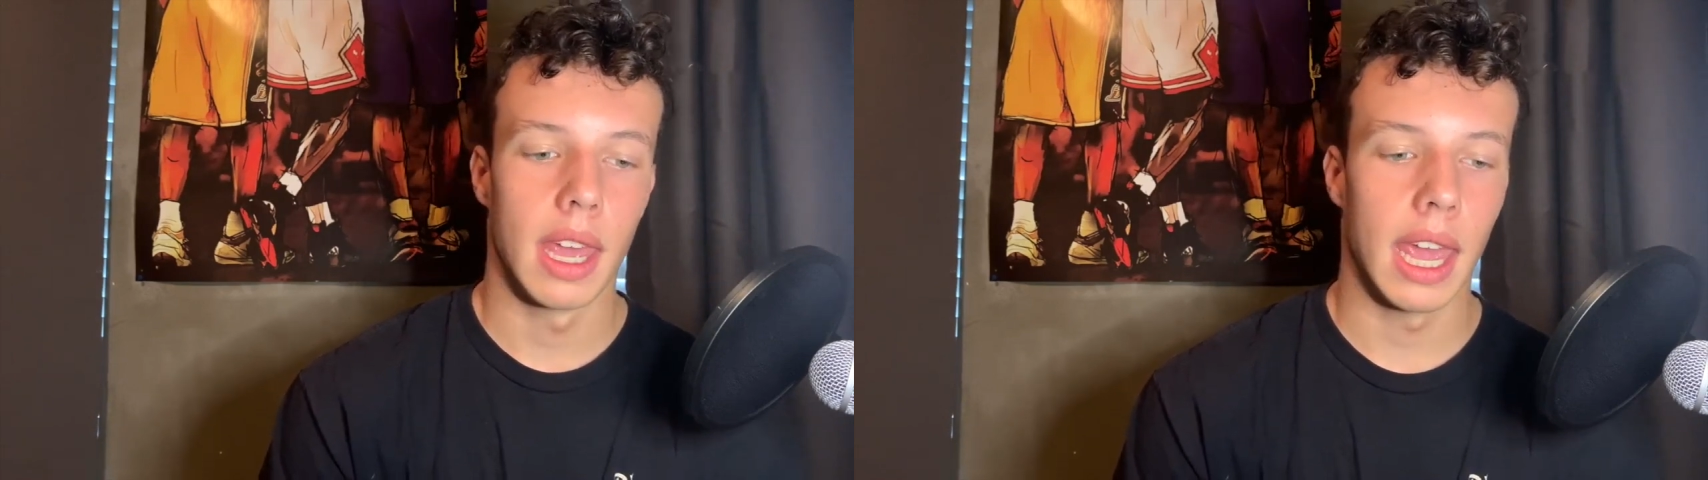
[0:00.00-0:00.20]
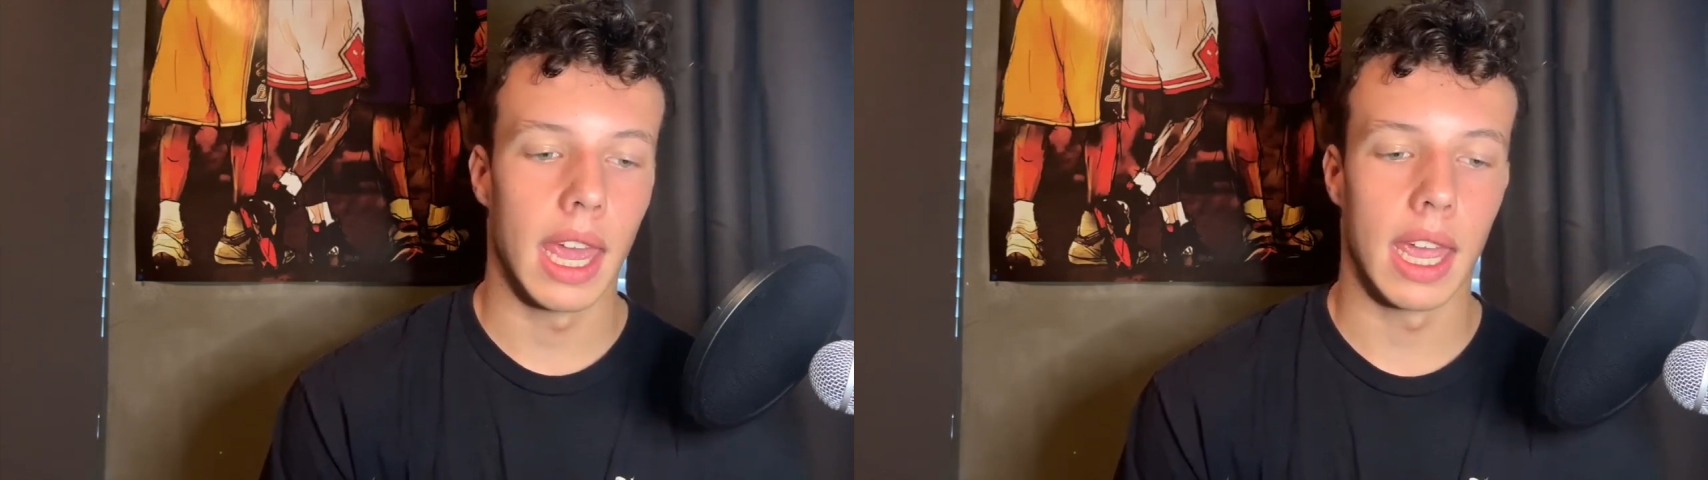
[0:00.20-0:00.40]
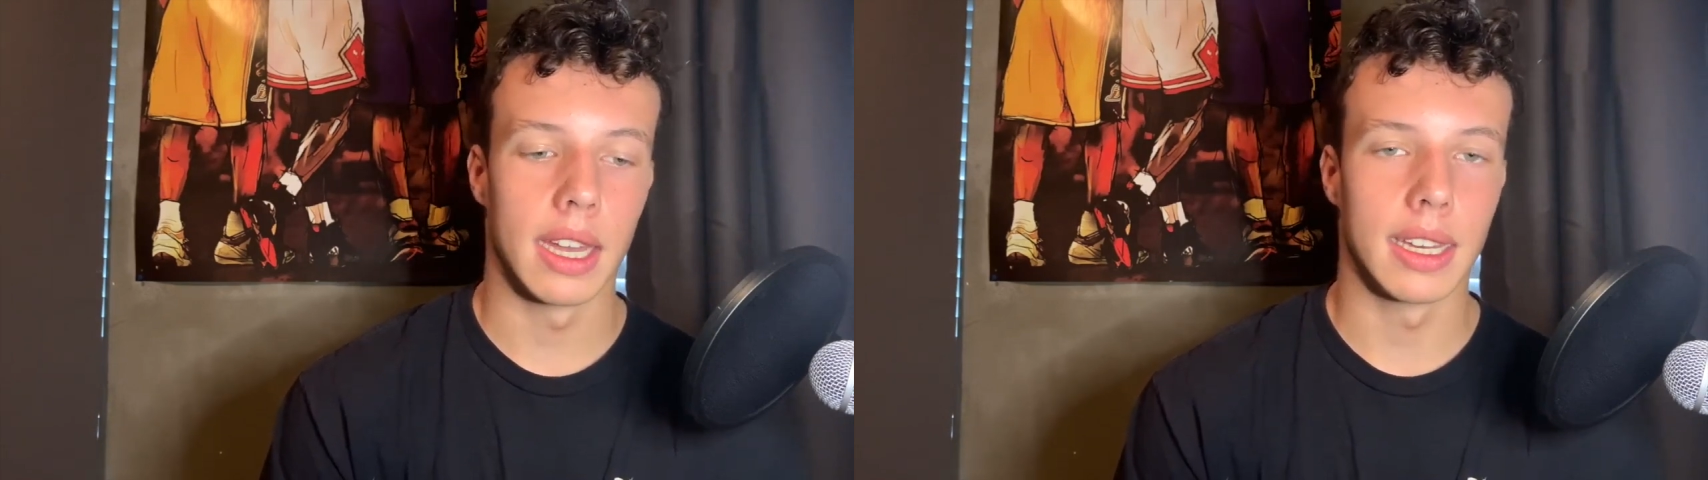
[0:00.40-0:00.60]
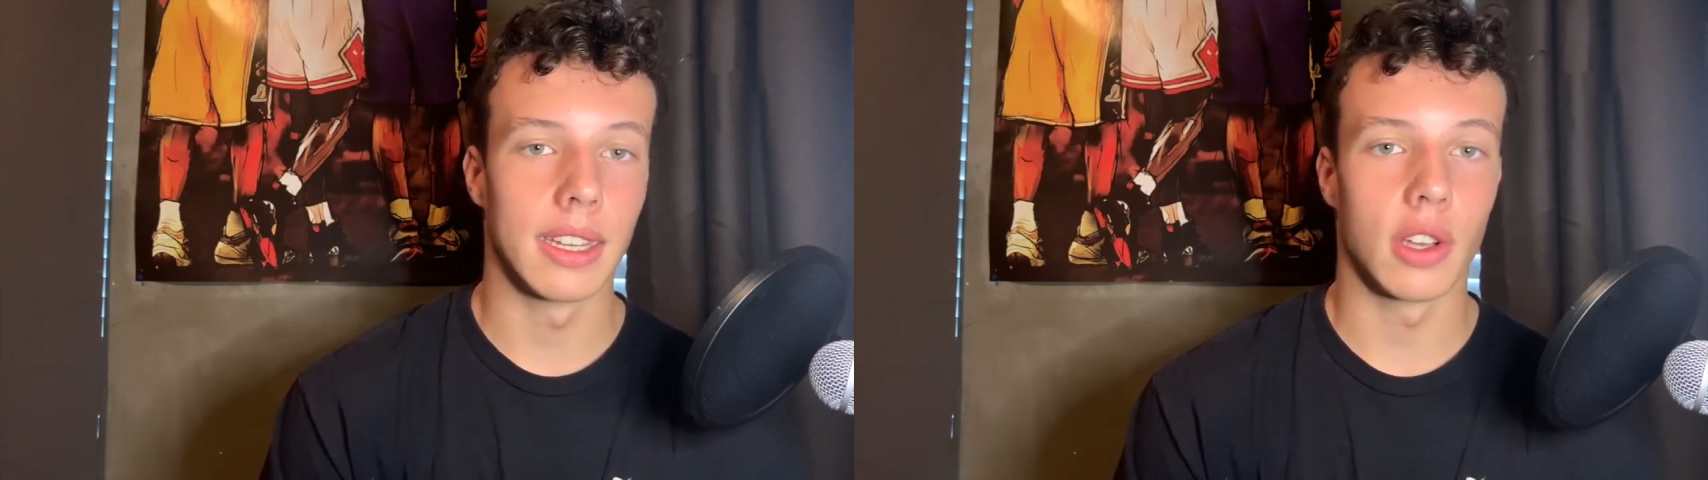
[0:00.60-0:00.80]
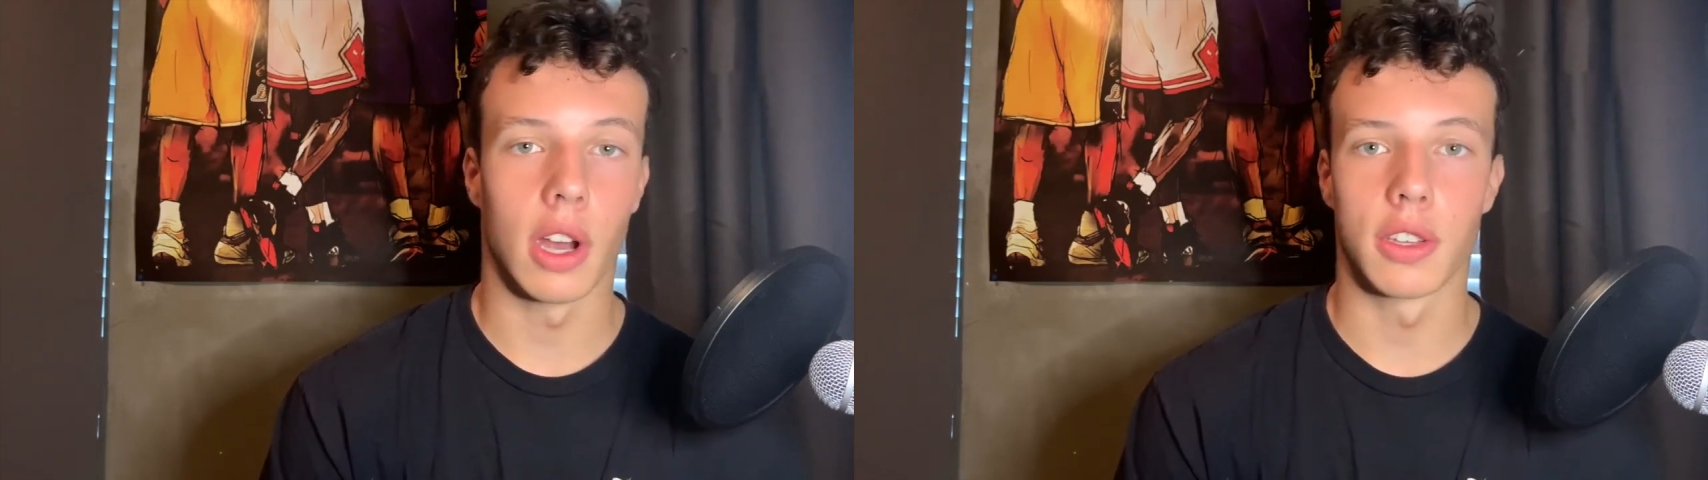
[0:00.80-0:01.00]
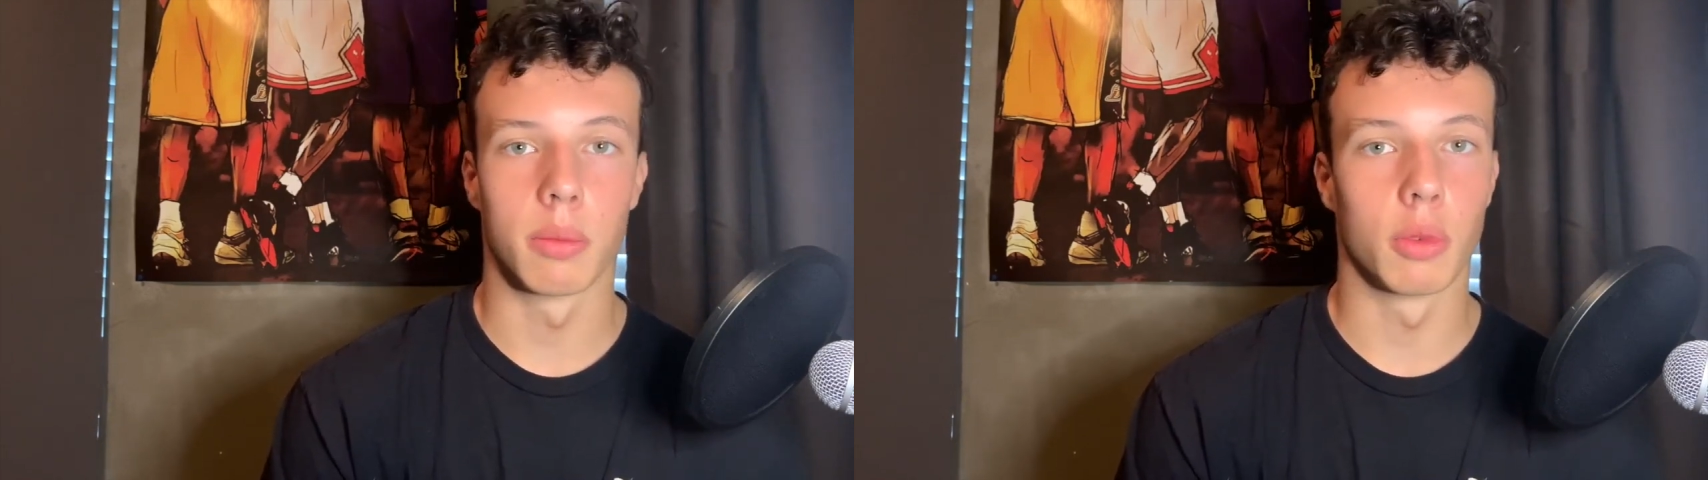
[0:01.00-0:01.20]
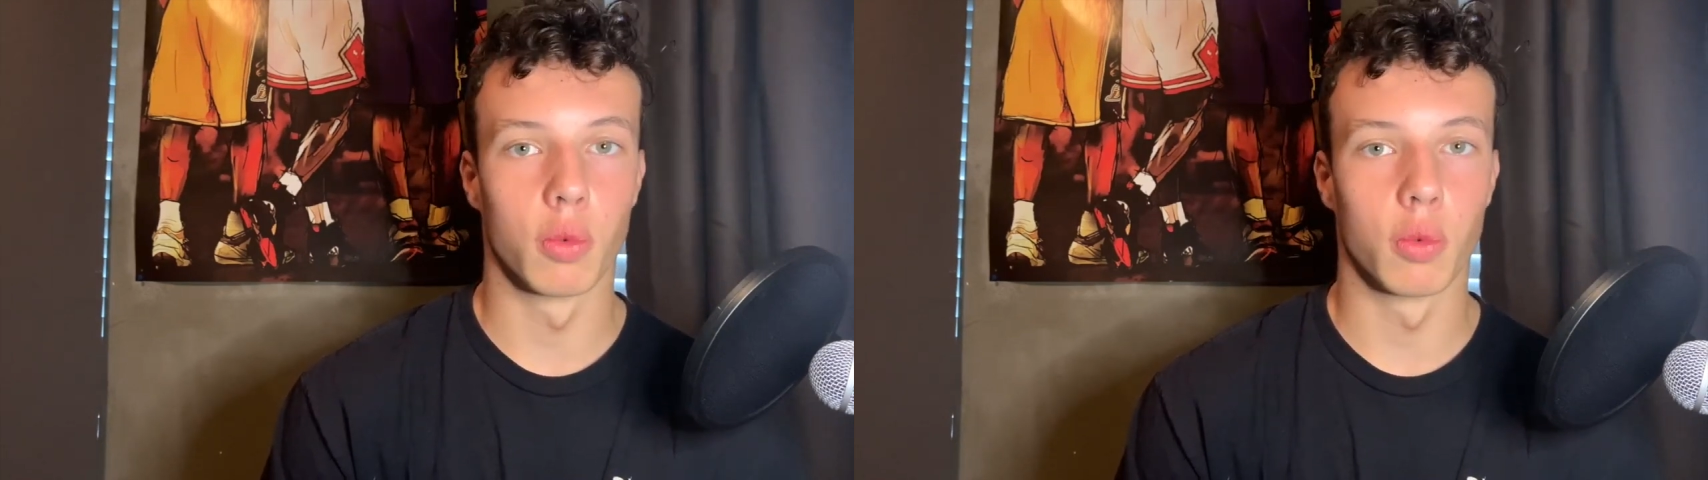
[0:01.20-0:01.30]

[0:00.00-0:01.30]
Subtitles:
and he's got some